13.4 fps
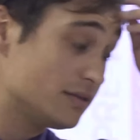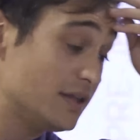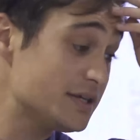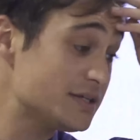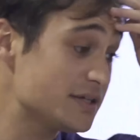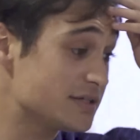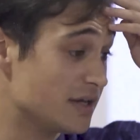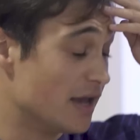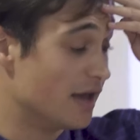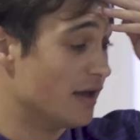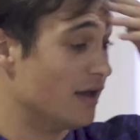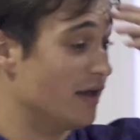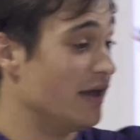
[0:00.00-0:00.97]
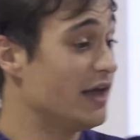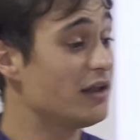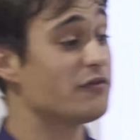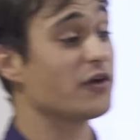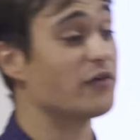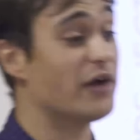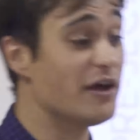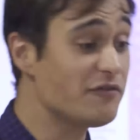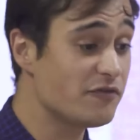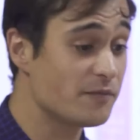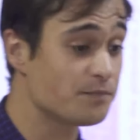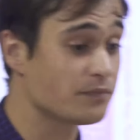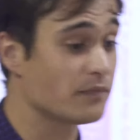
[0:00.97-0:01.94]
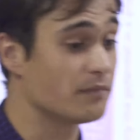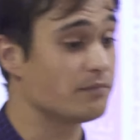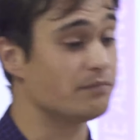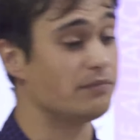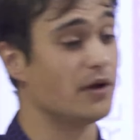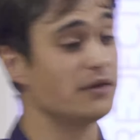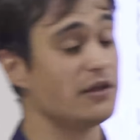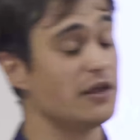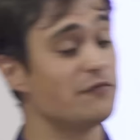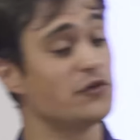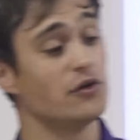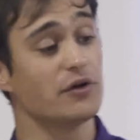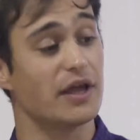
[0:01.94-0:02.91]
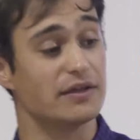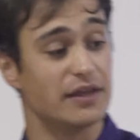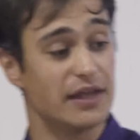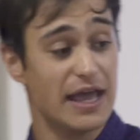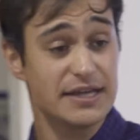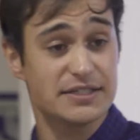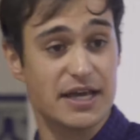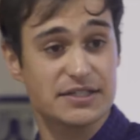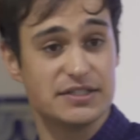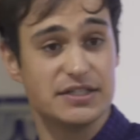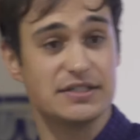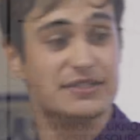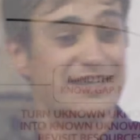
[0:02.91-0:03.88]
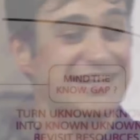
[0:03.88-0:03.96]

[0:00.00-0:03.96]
This is a hell of a graph, but if you look at the x-axis,